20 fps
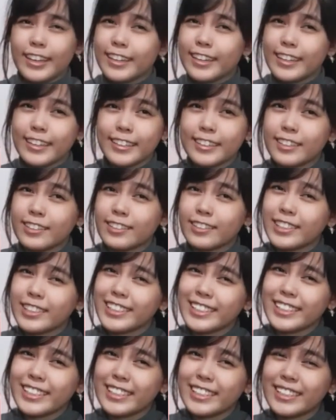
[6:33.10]
Though the
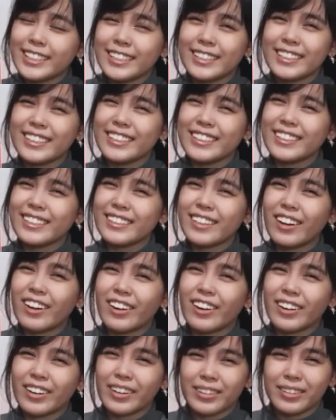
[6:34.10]
scale is
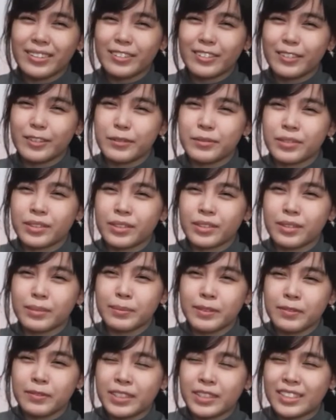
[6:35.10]
kinda small for the
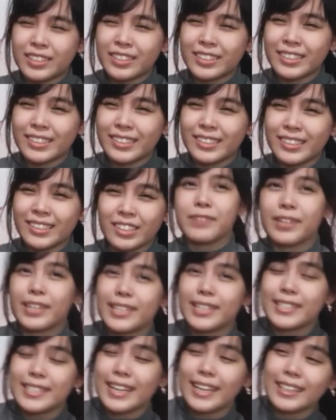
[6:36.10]
price, I
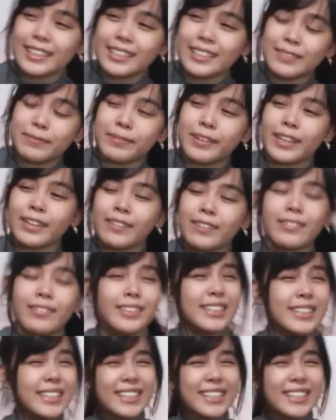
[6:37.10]
think that it is worth it.